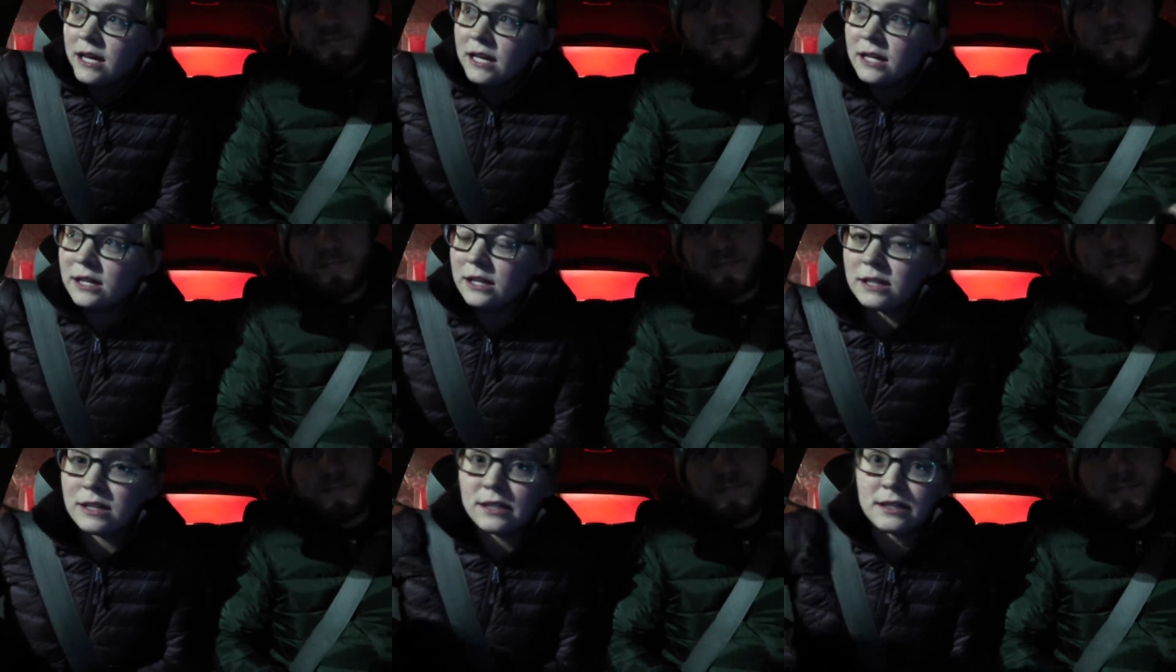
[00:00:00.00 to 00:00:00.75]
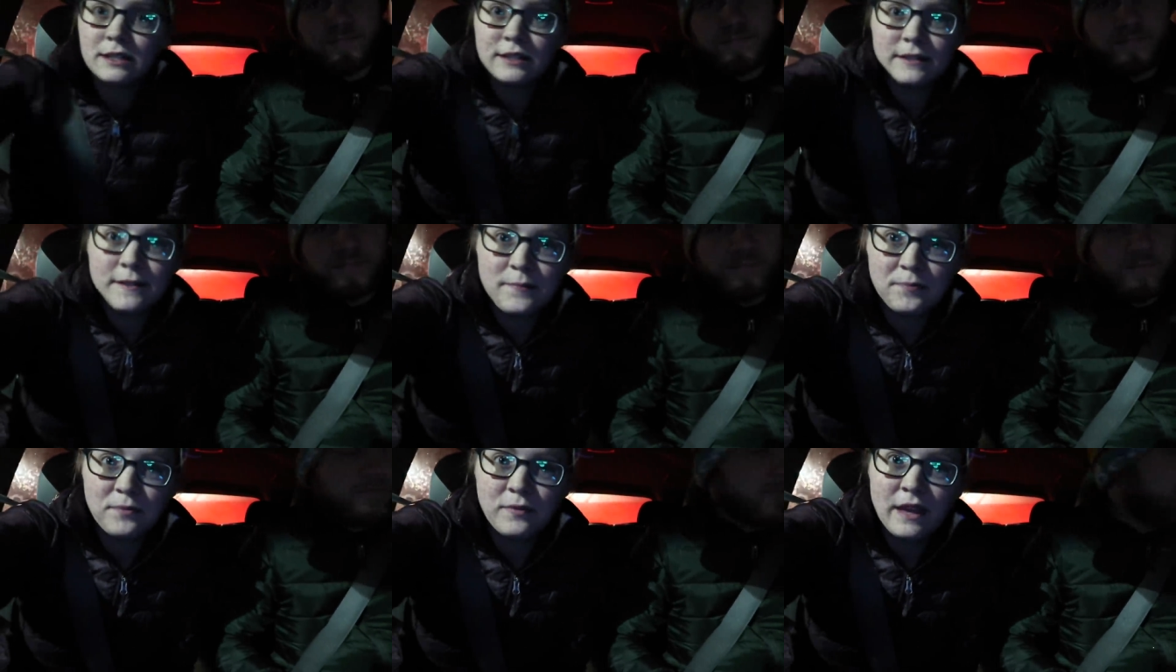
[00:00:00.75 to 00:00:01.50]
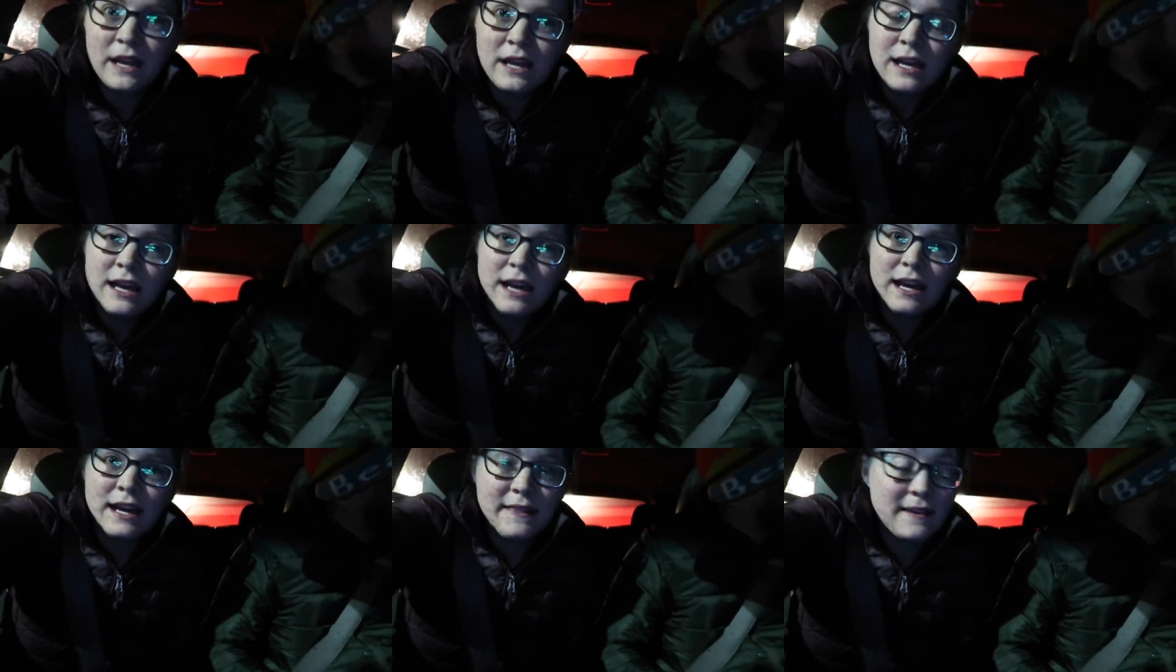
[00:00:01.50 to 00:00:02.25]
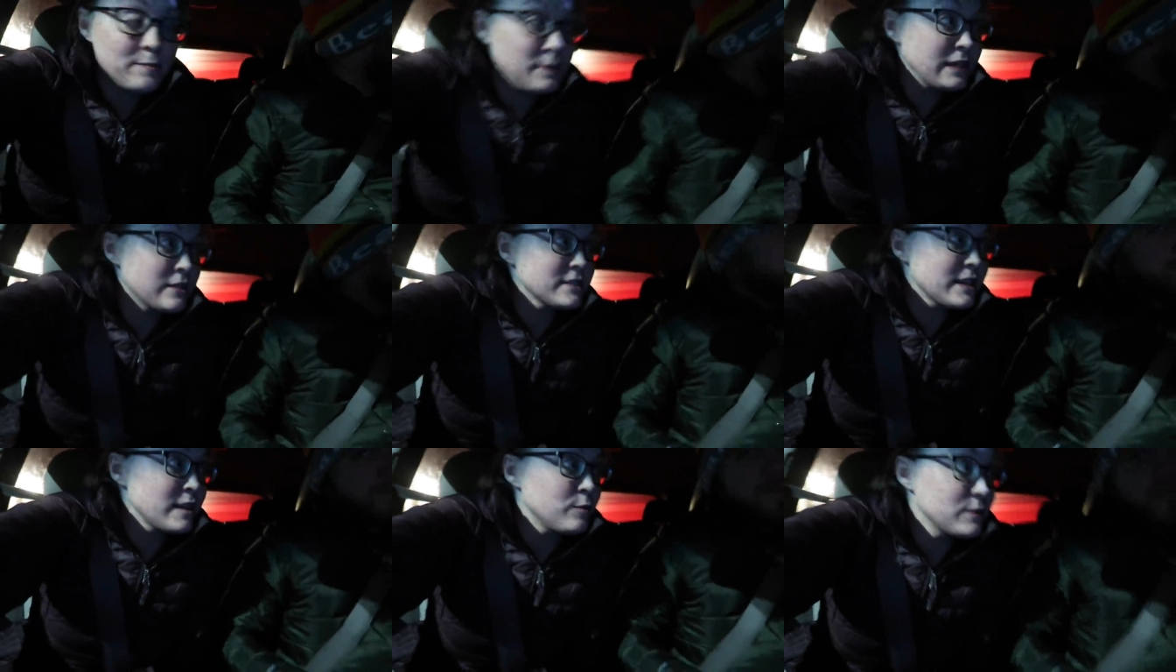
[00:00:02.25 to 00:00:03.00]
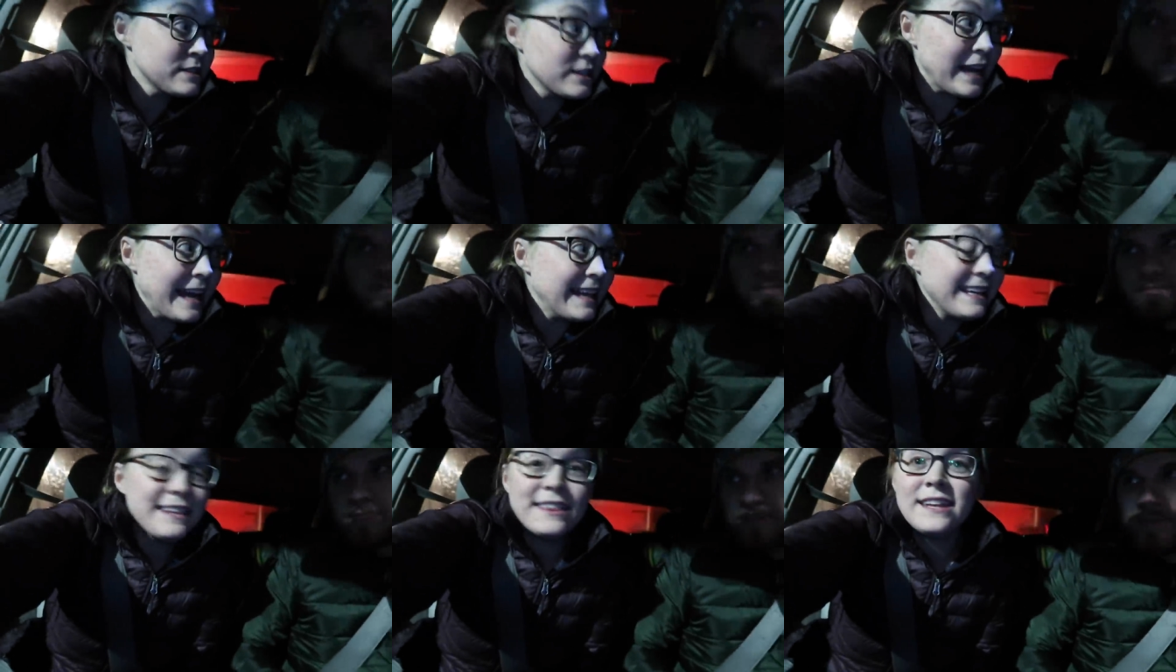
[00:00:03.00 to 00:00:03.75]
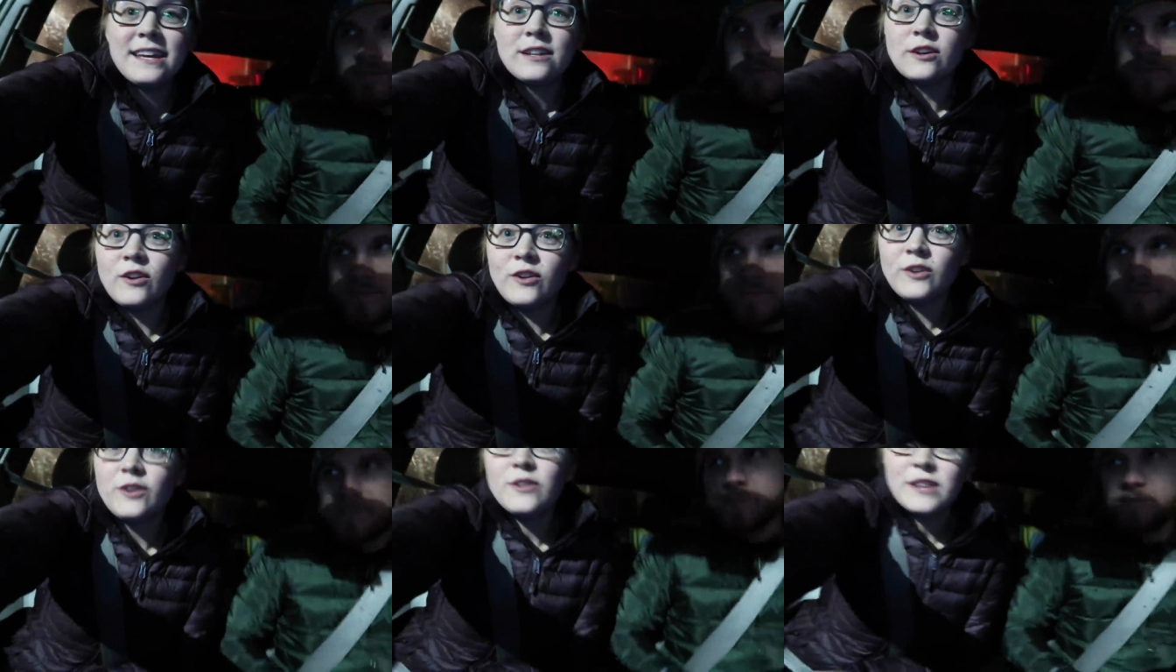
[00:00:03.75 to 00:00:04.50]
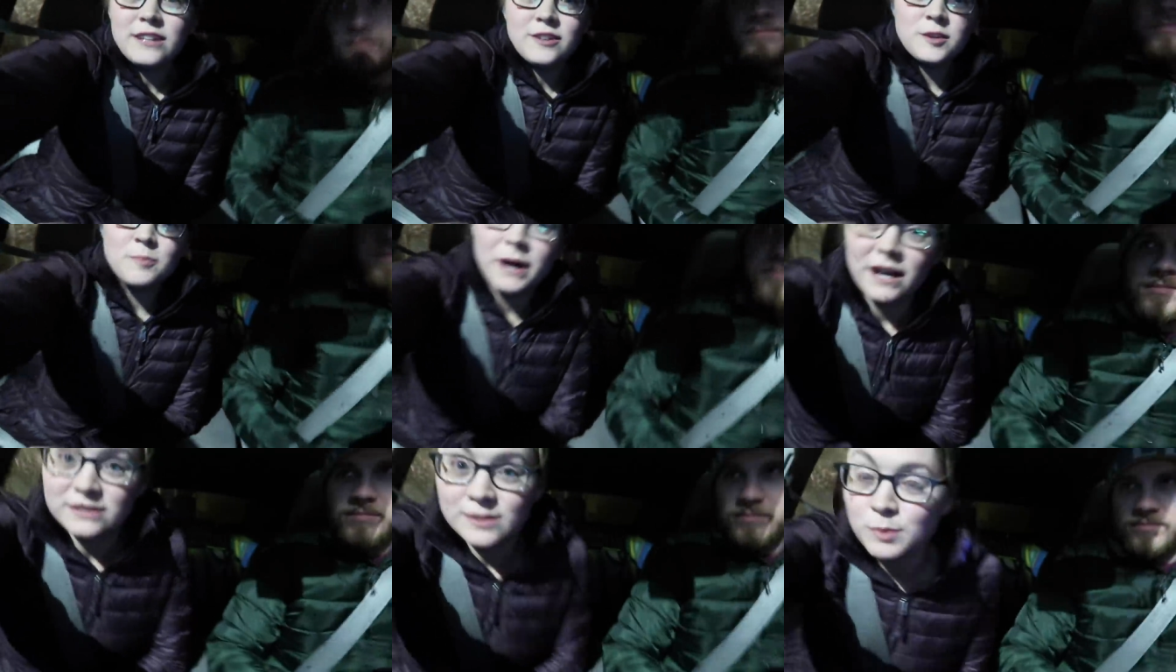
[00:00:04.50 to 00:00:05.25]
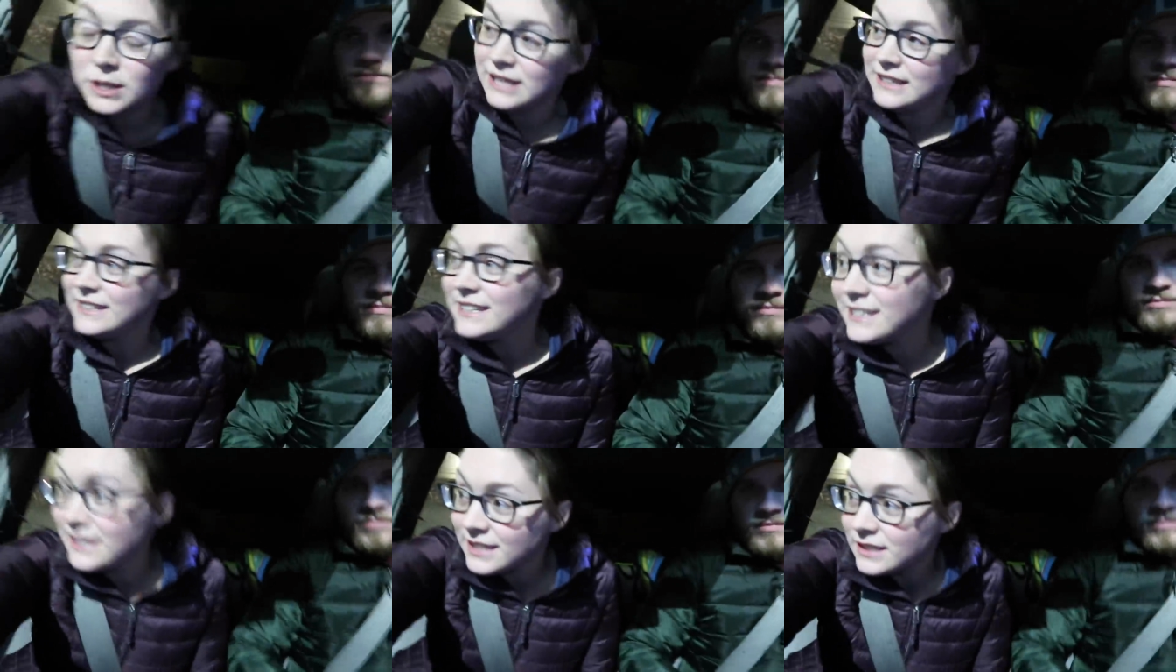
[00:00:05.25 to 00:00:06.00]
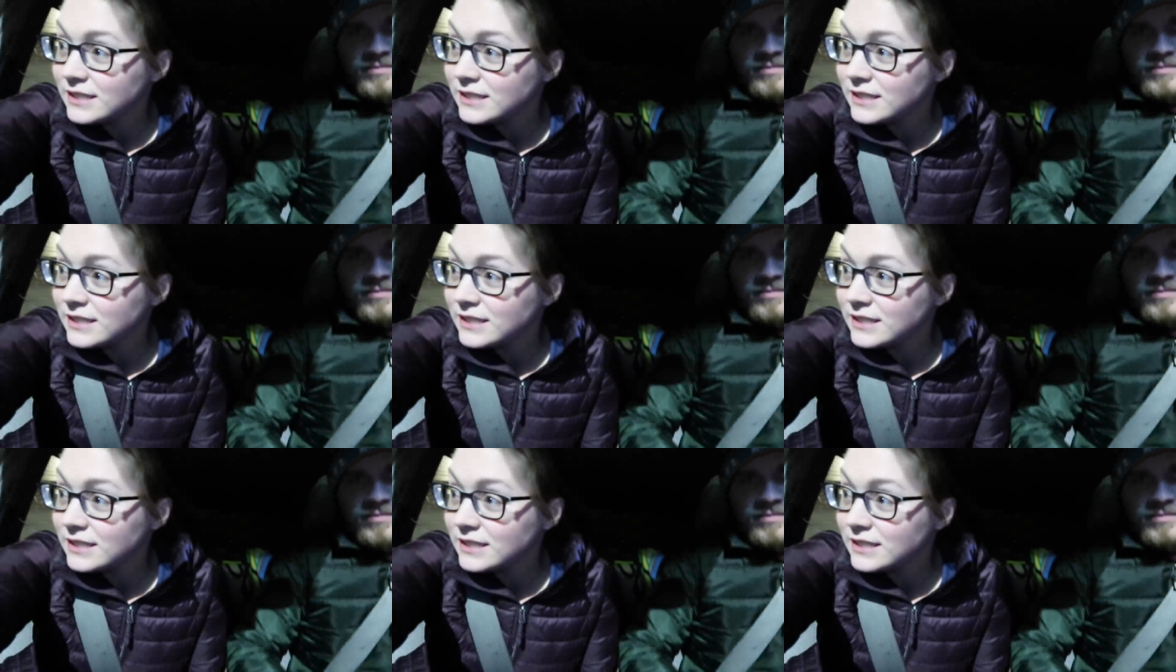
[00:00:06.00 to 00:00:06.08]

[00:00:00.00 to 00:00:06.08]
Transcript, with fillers: Mm. And then Peter's like, well, is there anything at all that you could possibly eat?